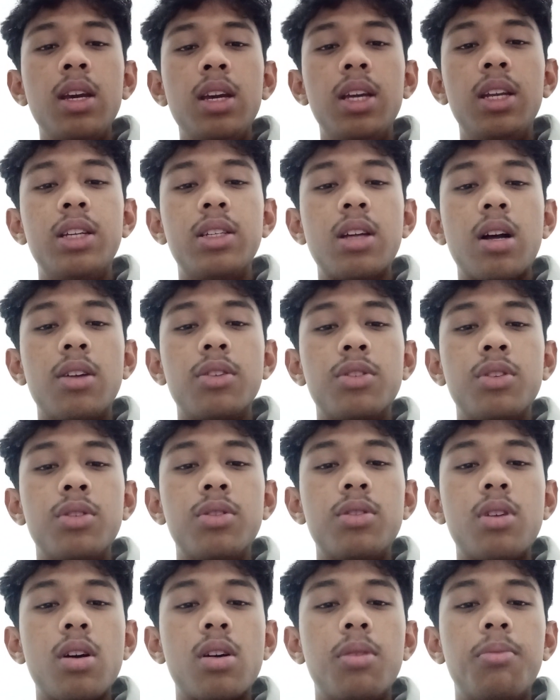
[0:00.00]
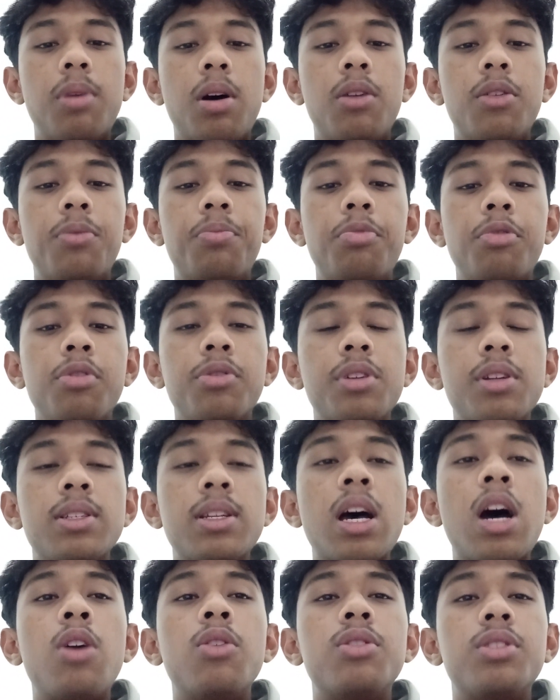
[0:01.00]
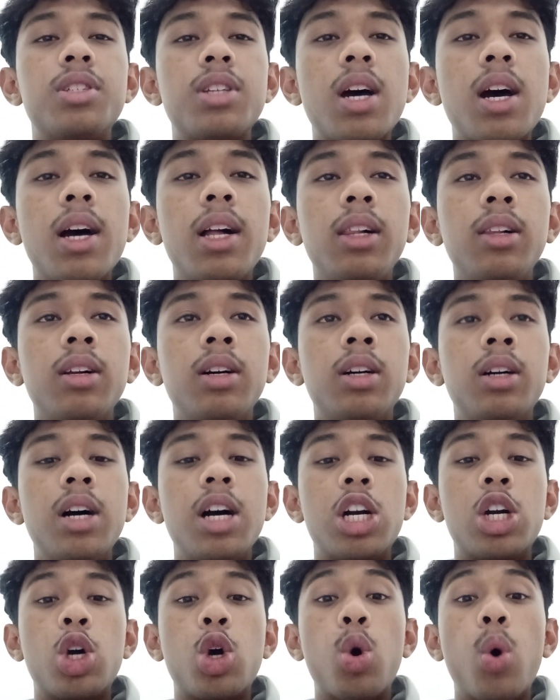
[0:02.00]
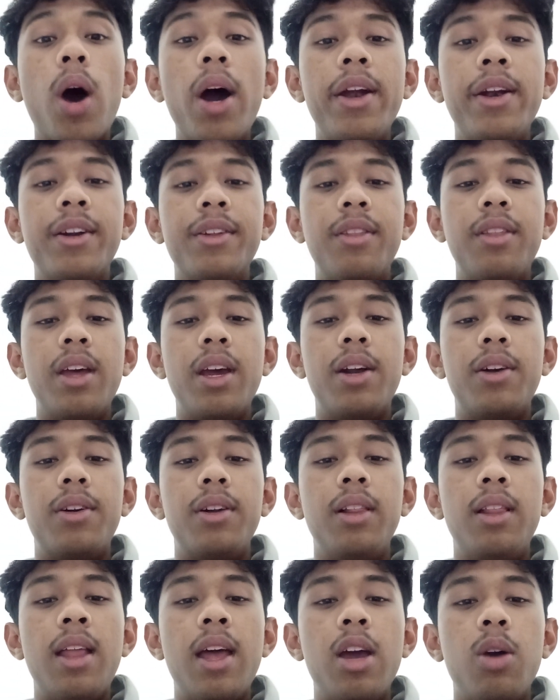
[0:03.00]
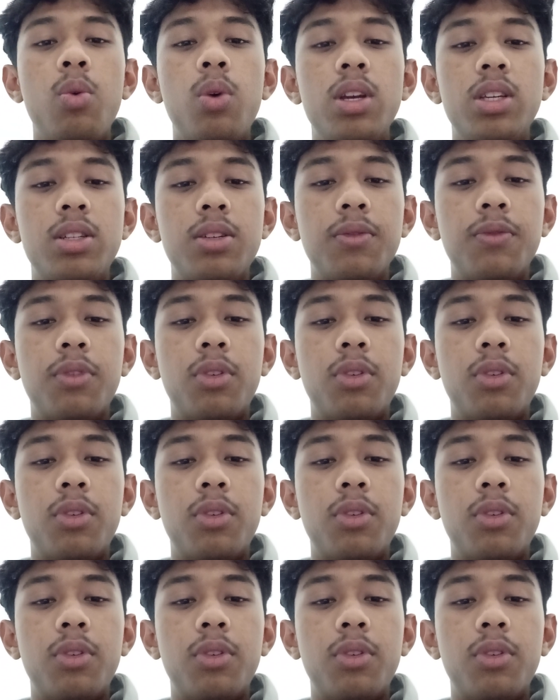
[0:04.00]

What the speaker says: It does also talk about the process how child acquire their language.